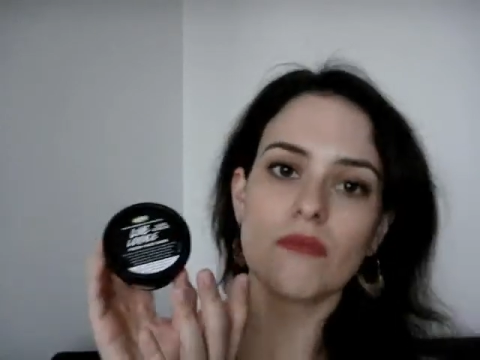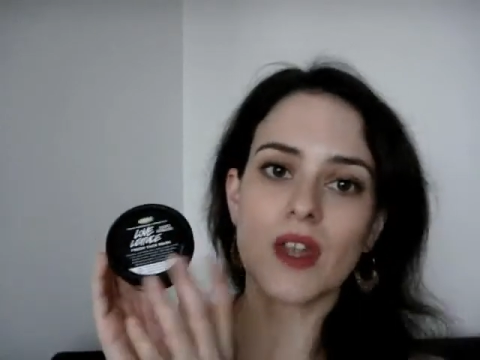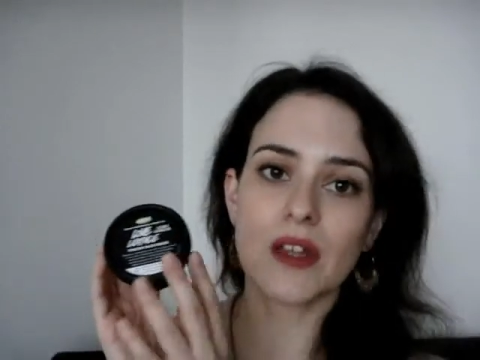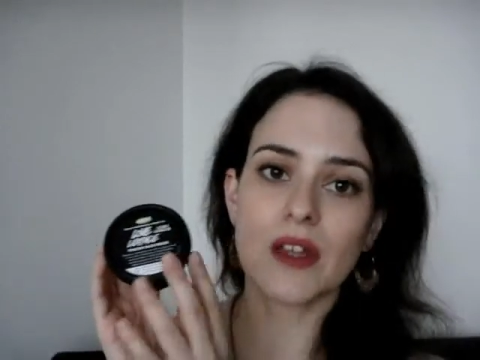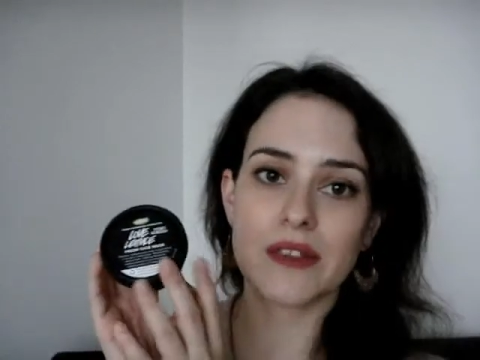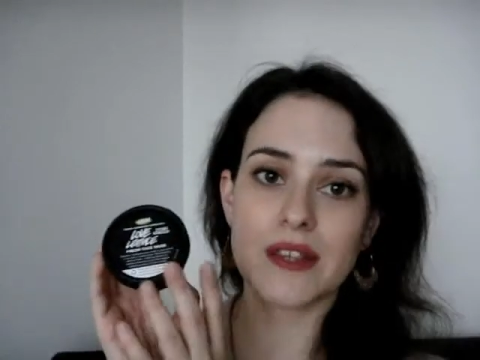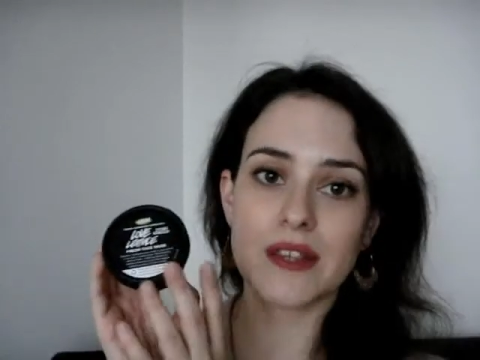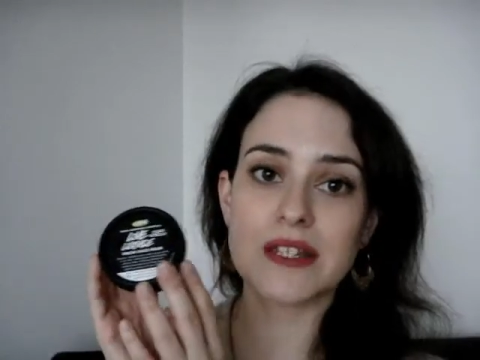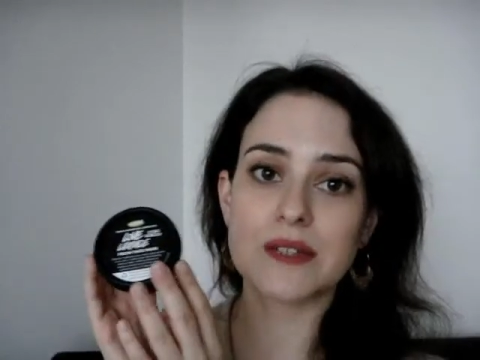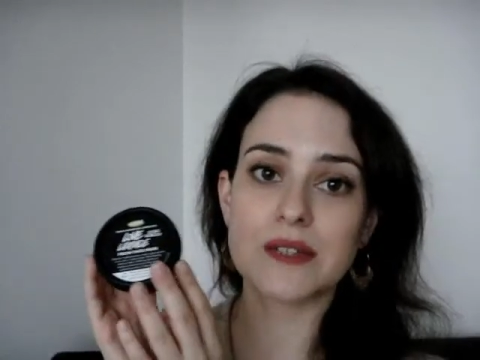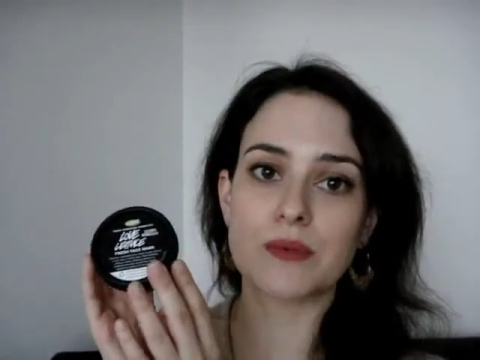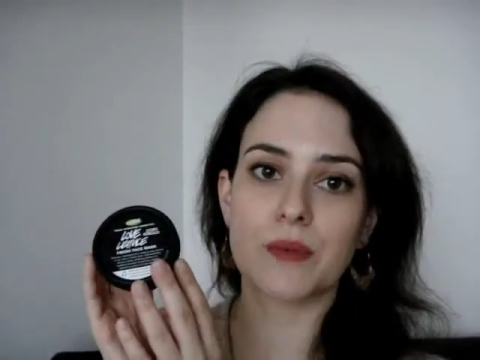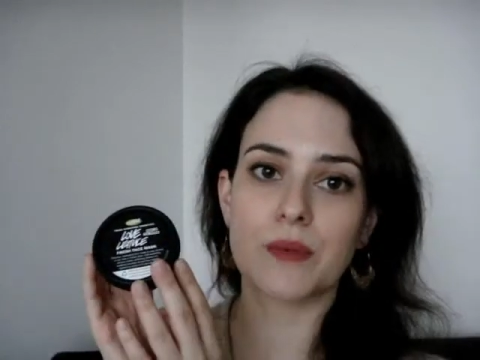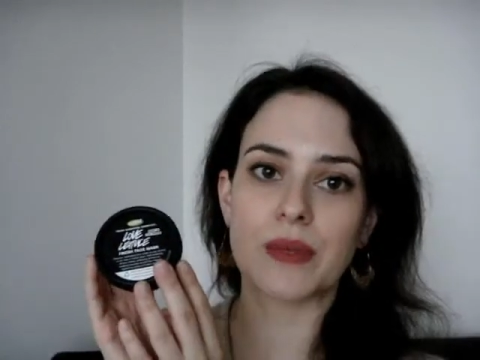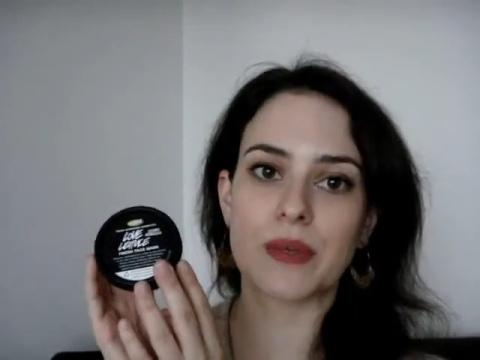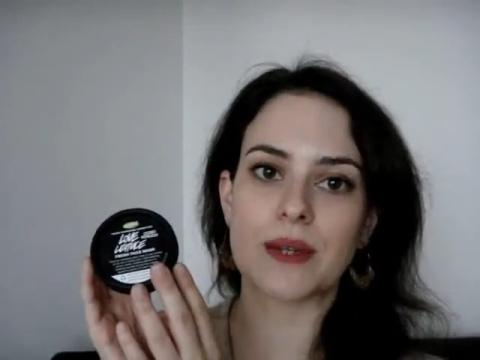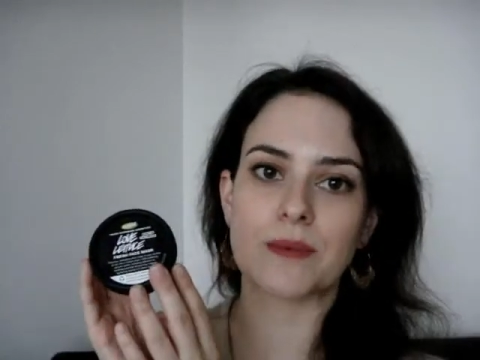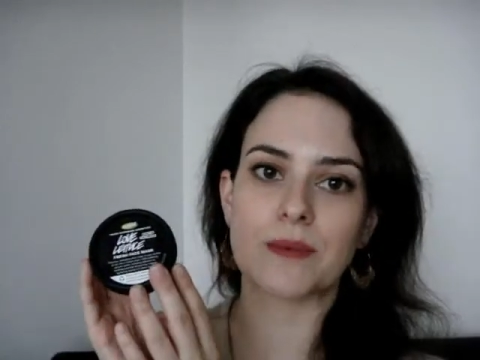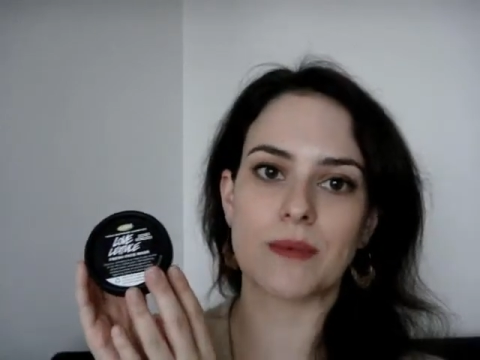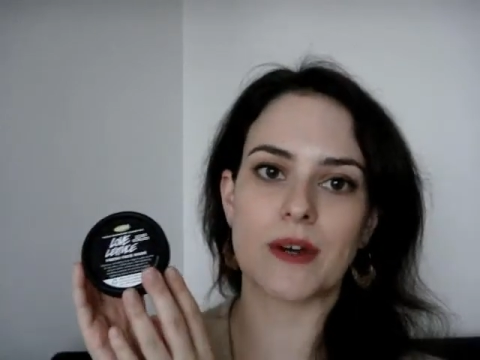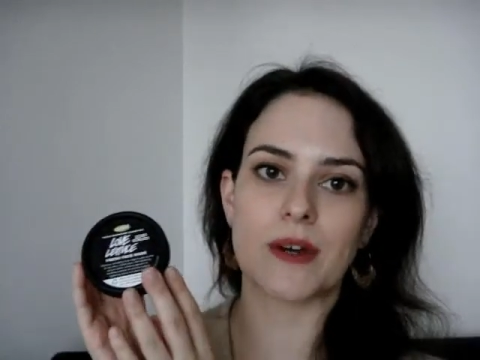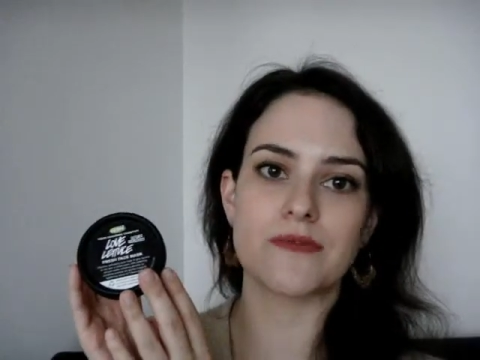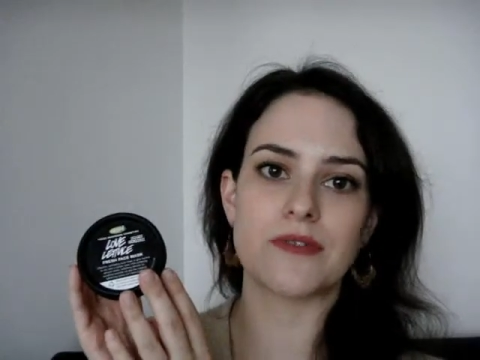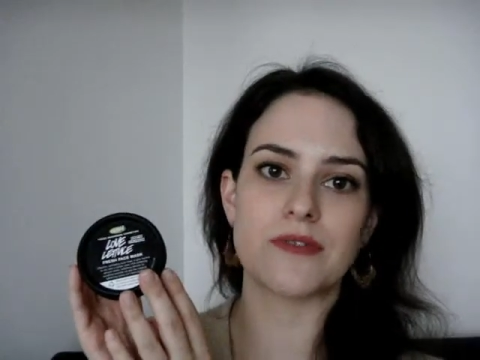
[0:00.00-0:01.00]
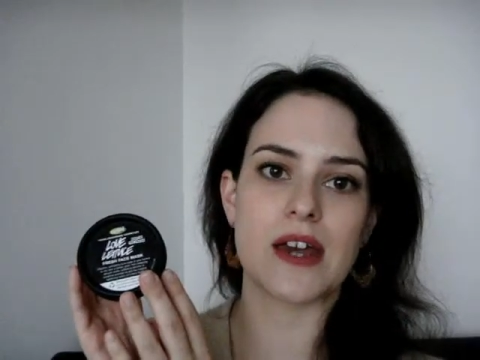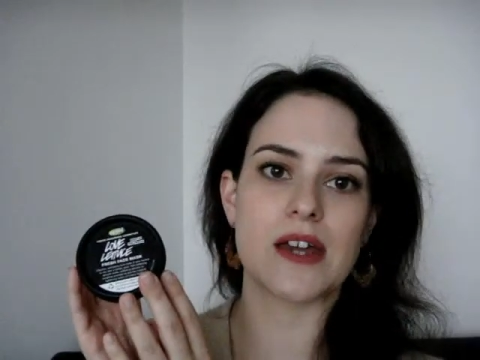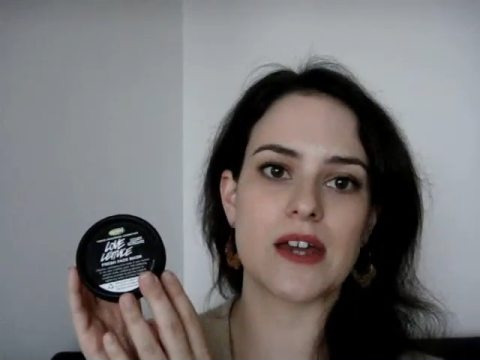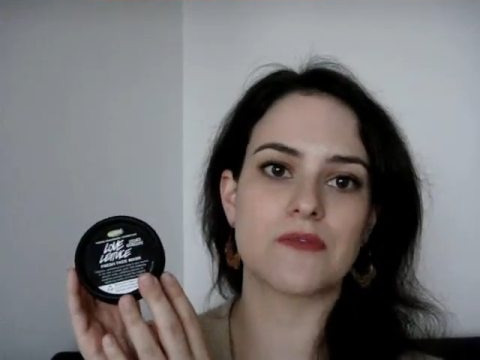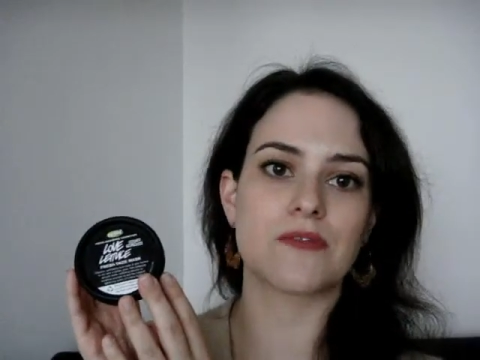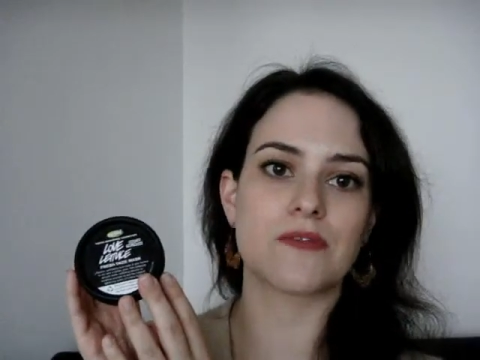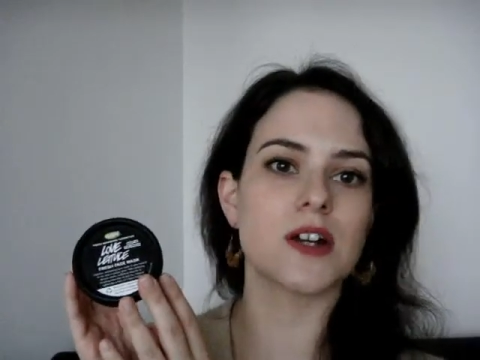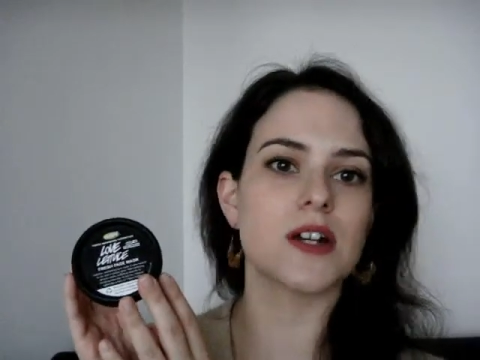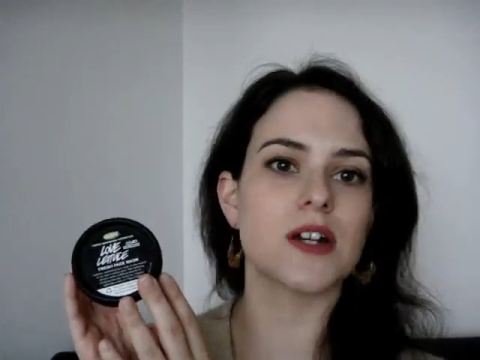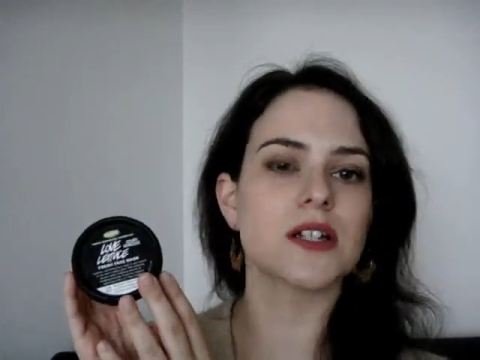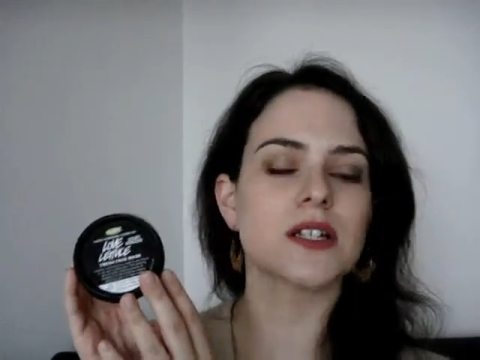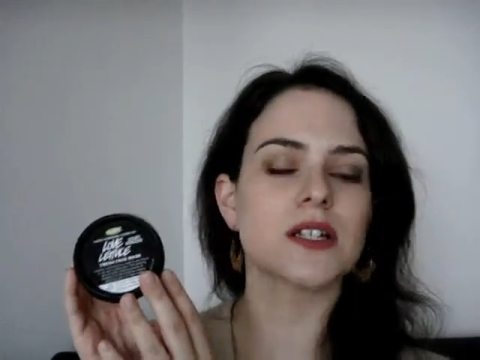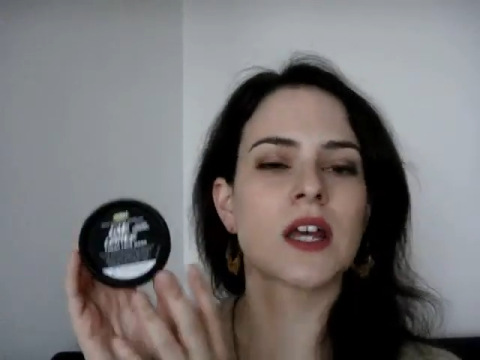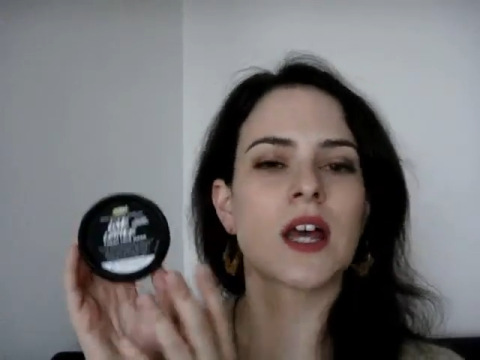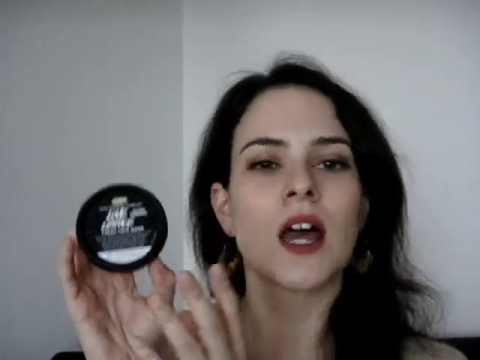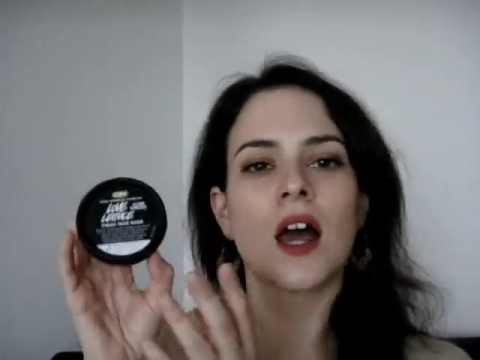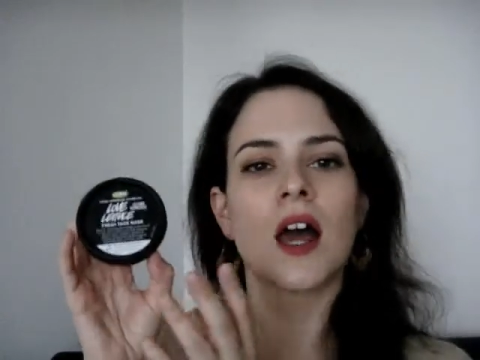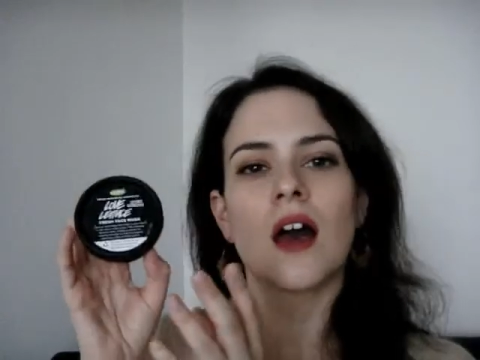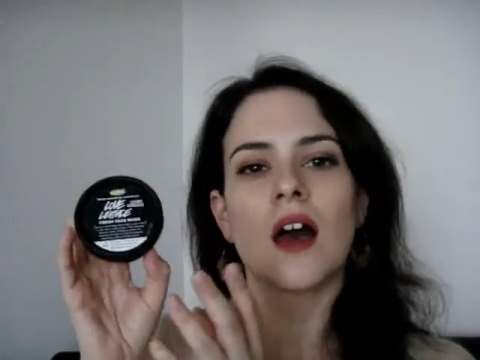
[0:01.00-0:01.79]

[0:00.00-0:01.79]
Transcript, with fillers: And this one being my favourite